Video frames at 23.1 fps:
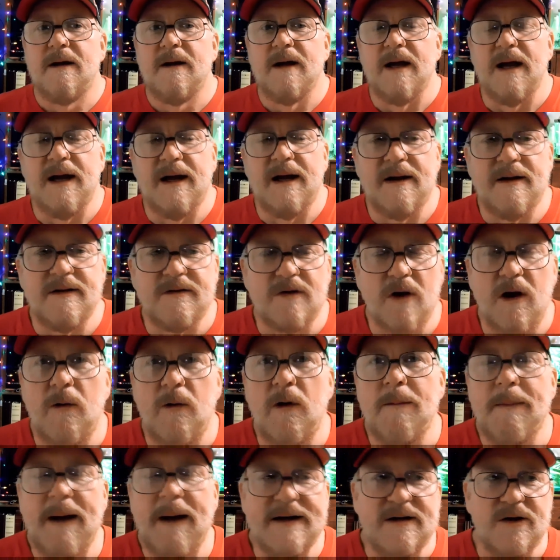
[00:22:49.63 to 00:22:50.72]
and so I
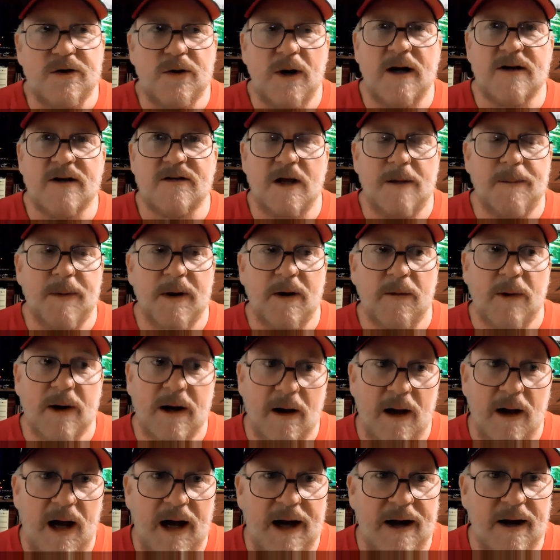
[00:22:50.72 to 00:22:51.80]
went back to trying to sleep in a
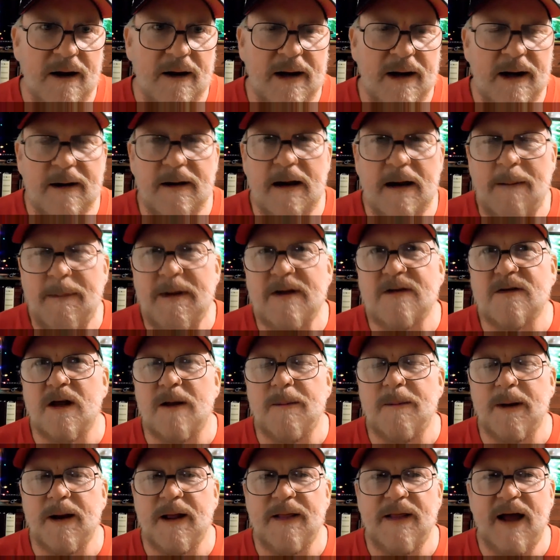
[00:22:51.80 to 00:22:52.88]
recliner, and I've been
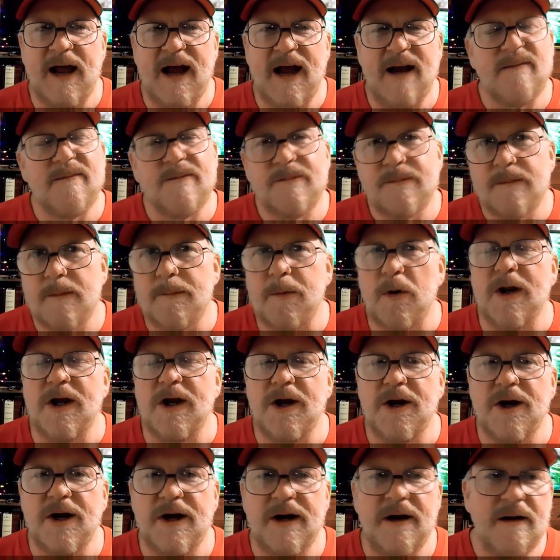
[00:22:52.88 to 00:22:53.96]
sleeping in that pretty
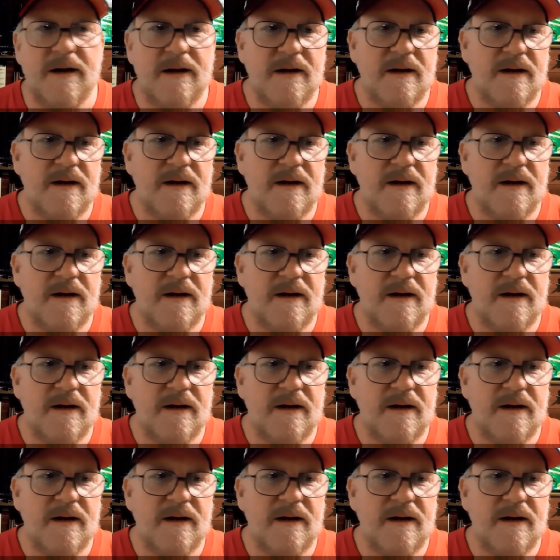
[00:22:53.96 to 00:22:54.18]
good.